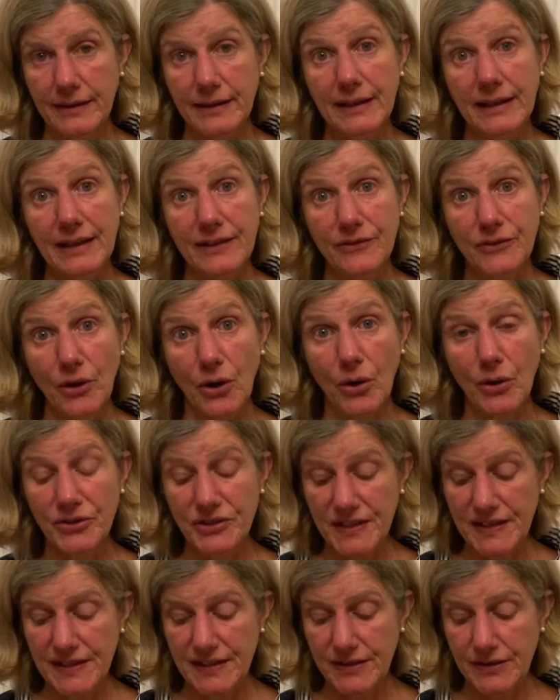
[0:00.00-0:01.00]
in the
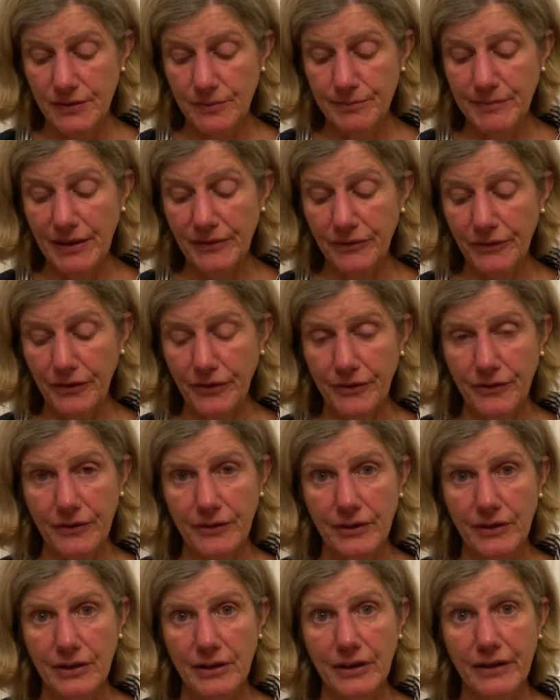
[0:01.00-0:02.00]
hottest month
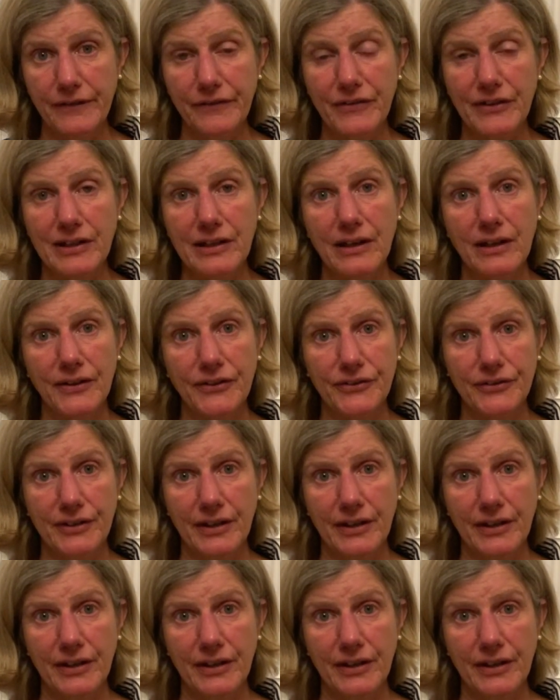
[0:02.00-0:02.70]
of the last